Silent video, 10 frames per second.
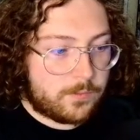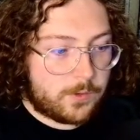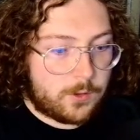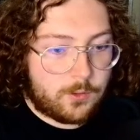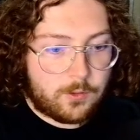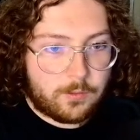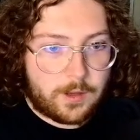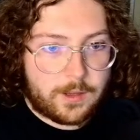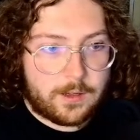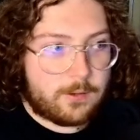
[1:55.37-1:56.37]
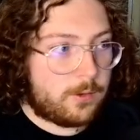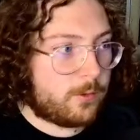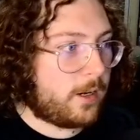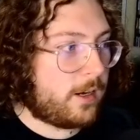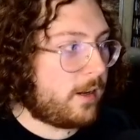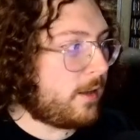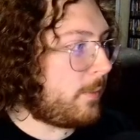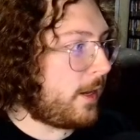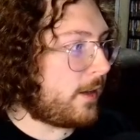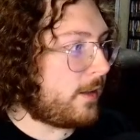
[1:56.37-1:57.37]
Cool. I think we're ready to
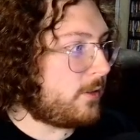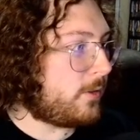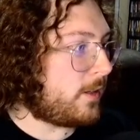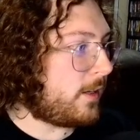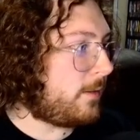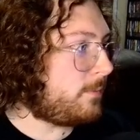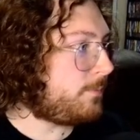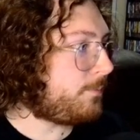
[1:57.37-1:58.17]
get back into it then.